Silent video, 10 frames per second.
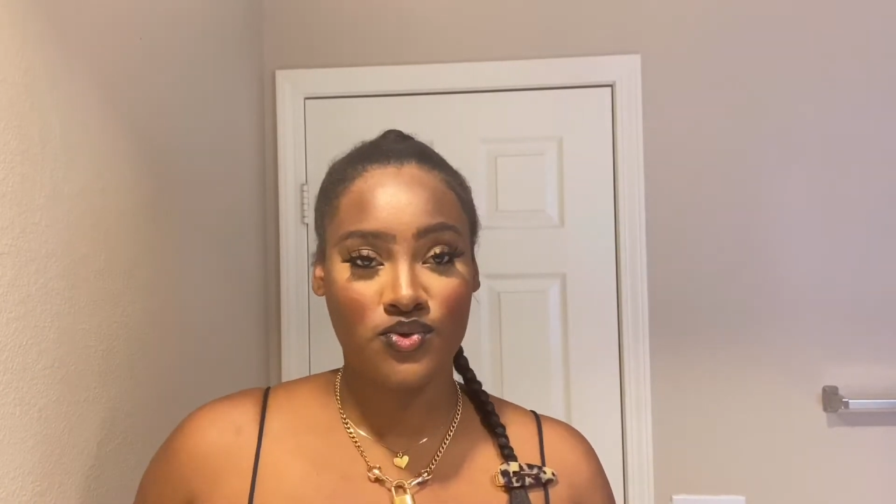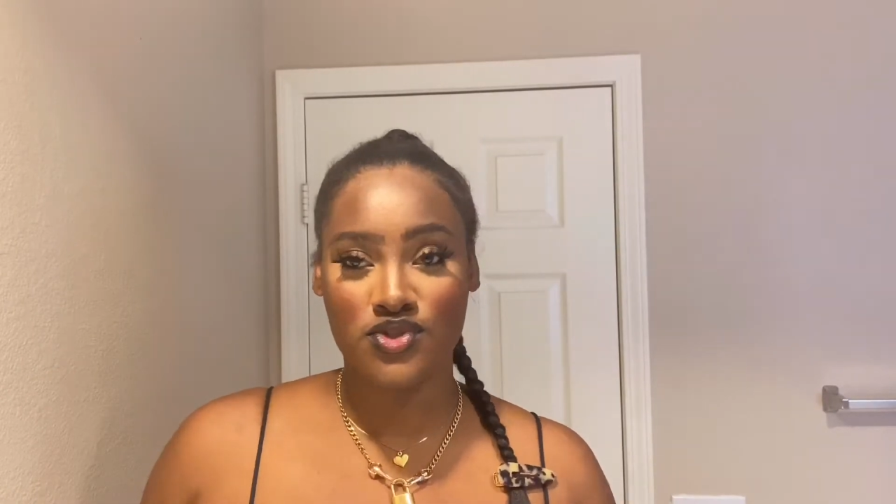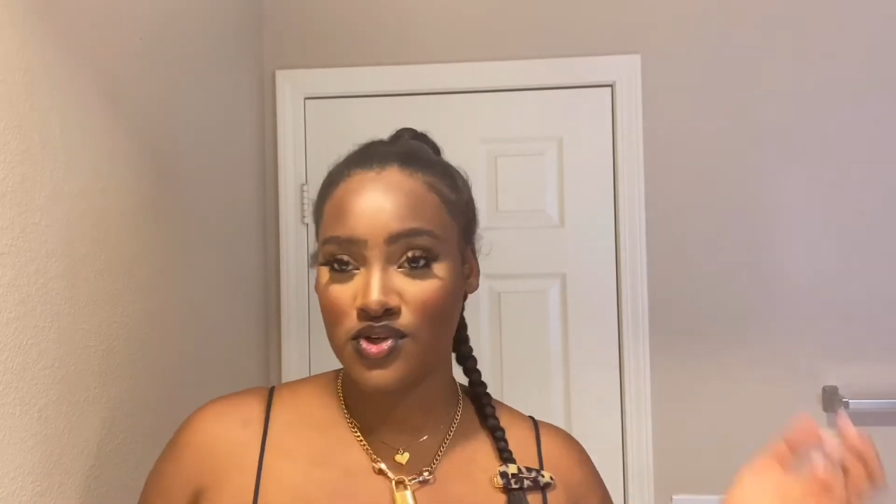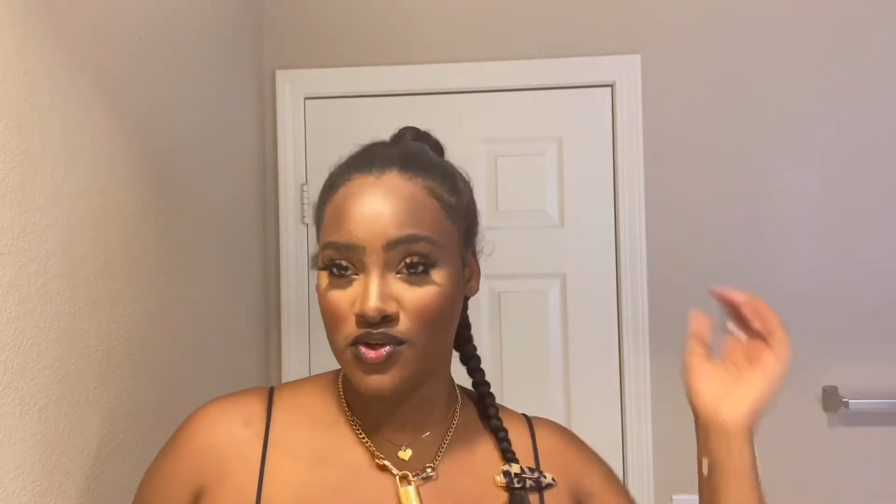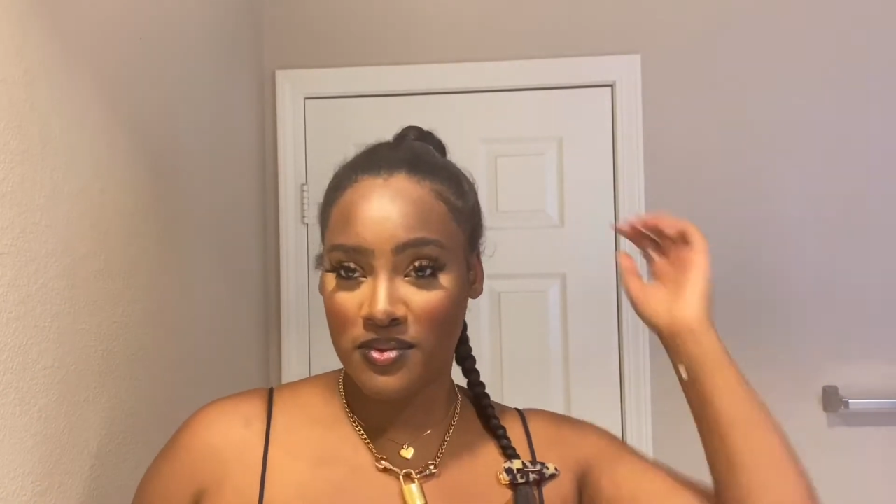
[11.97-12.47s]
show
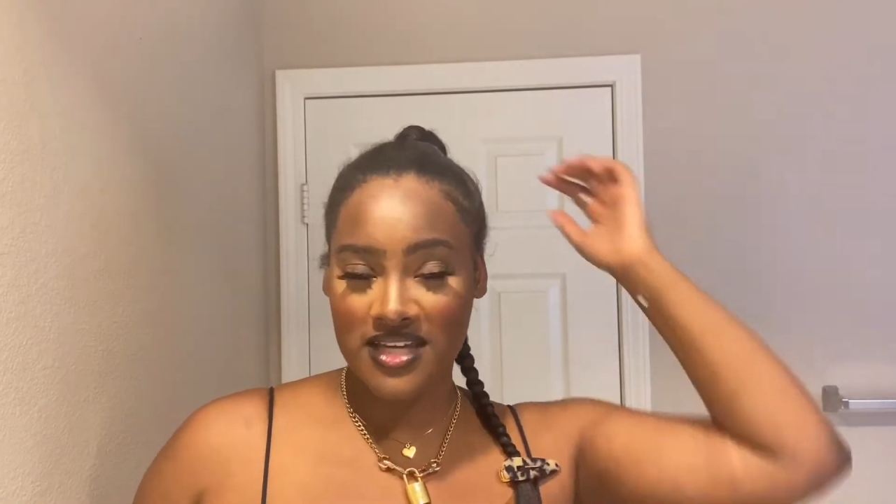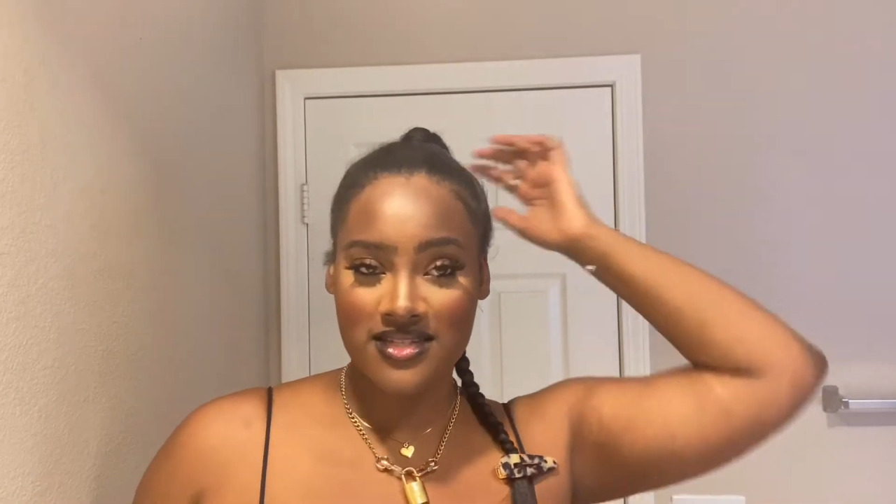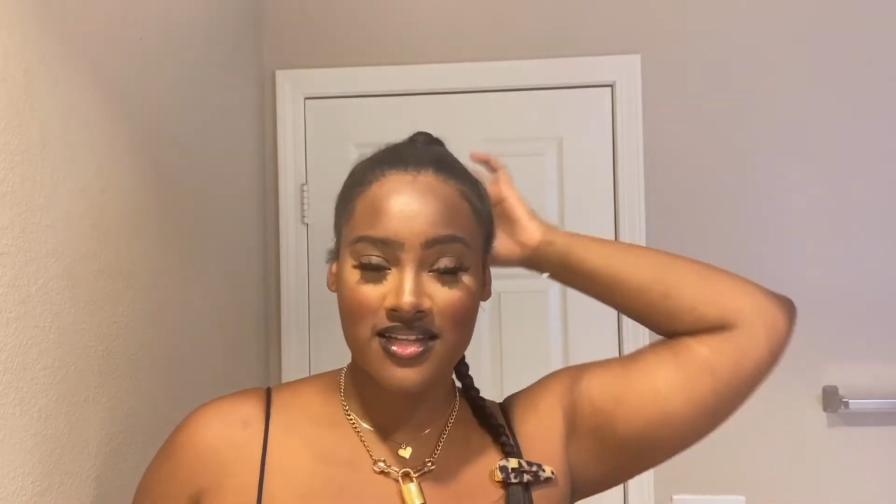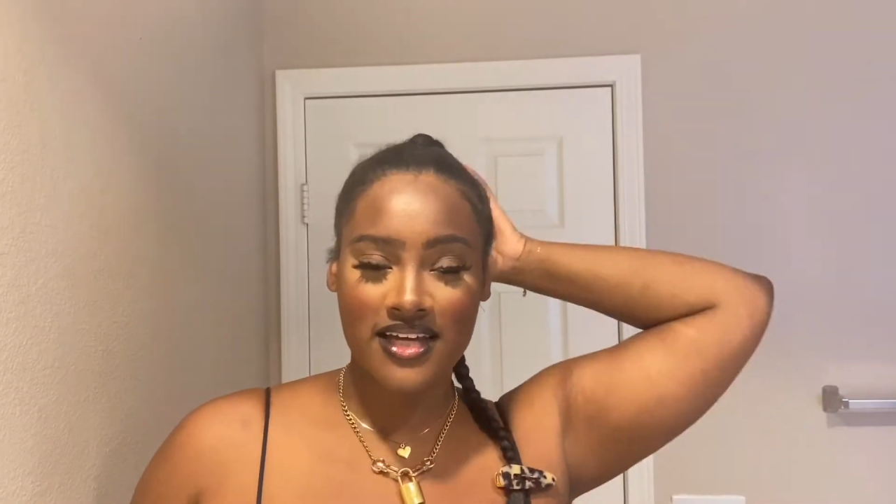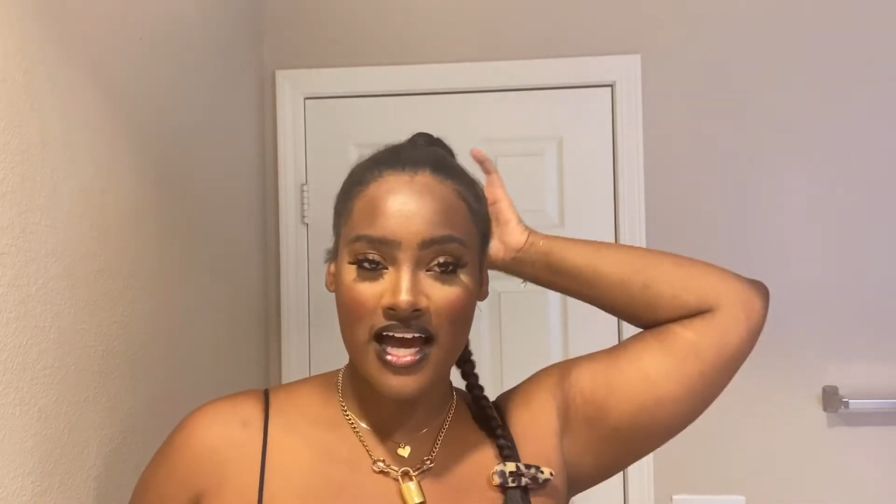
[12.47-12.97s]
you
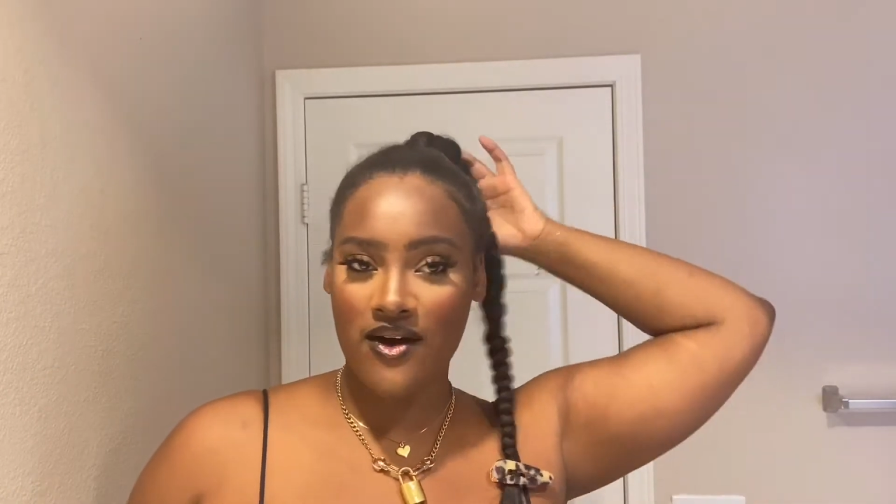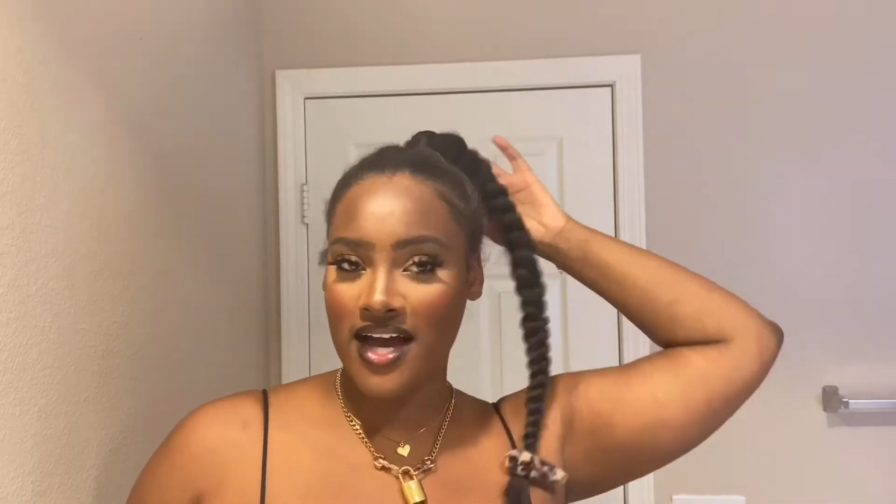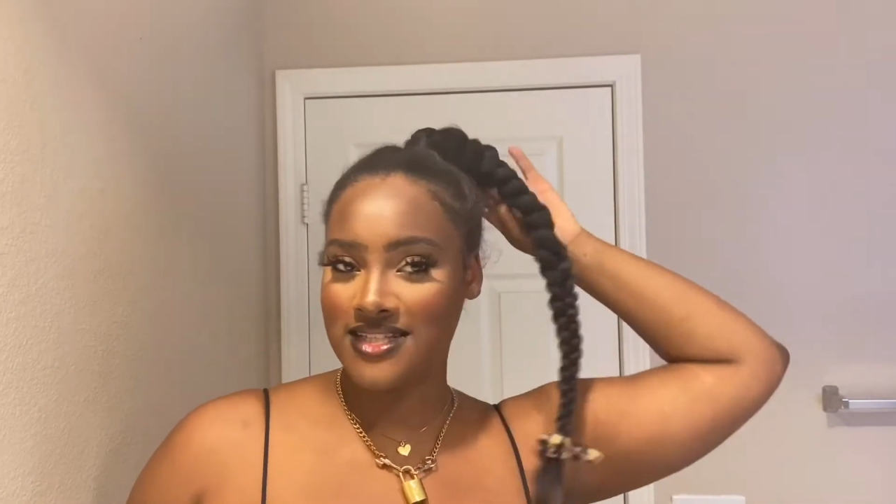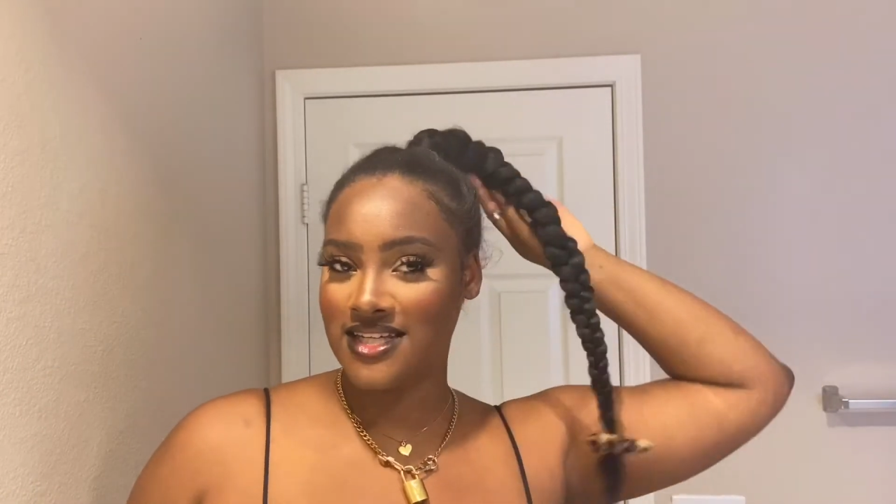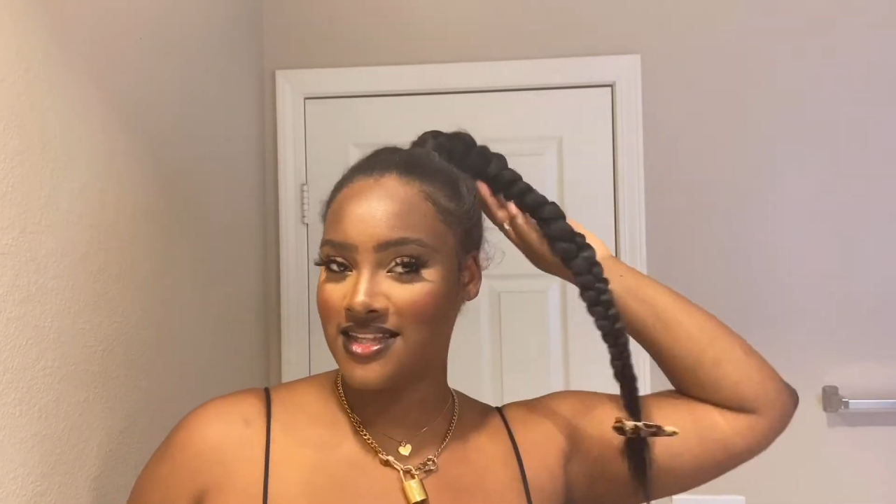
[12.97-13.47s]
basically how I did